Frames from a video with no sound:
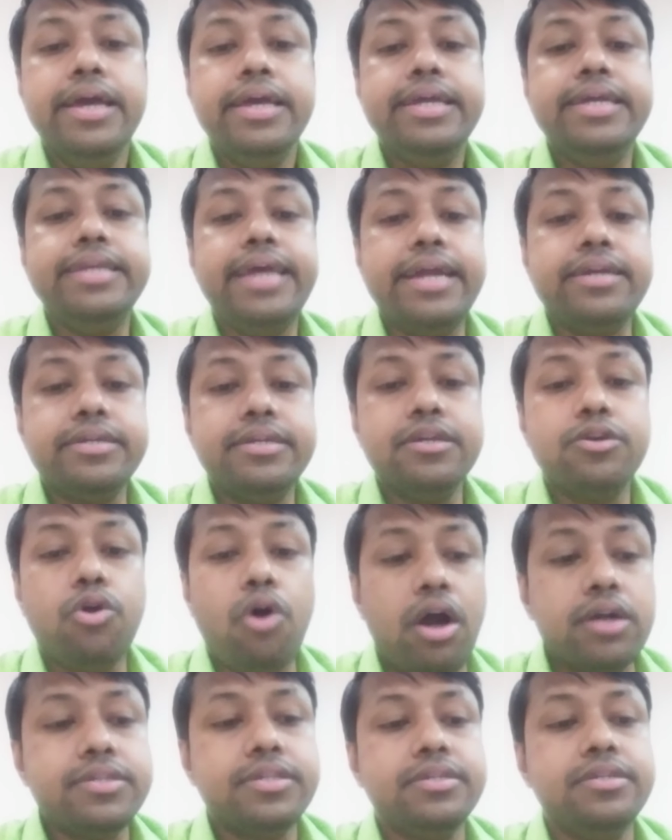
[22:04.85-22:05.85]
In anterior
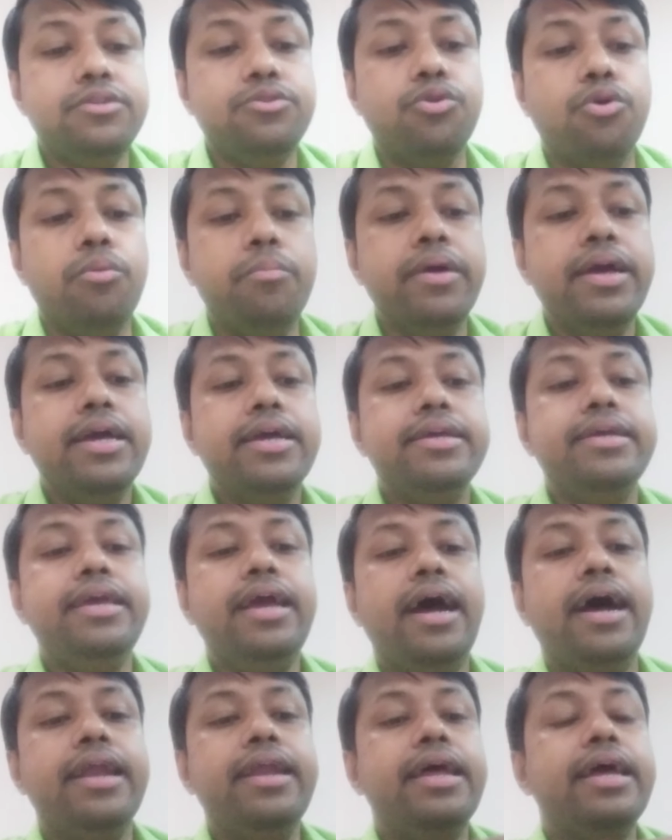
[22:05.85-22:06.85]
cord syndrome,
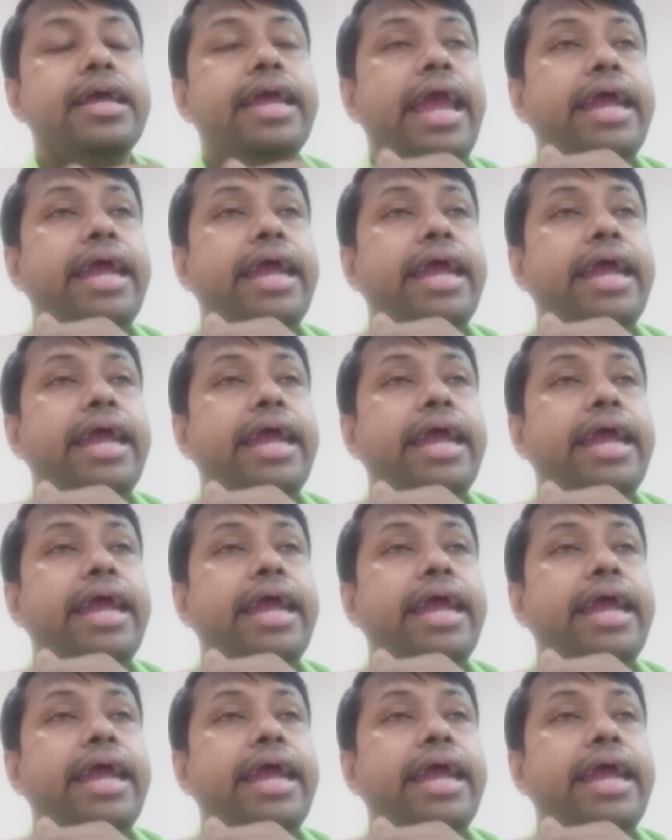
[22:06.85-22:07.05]
here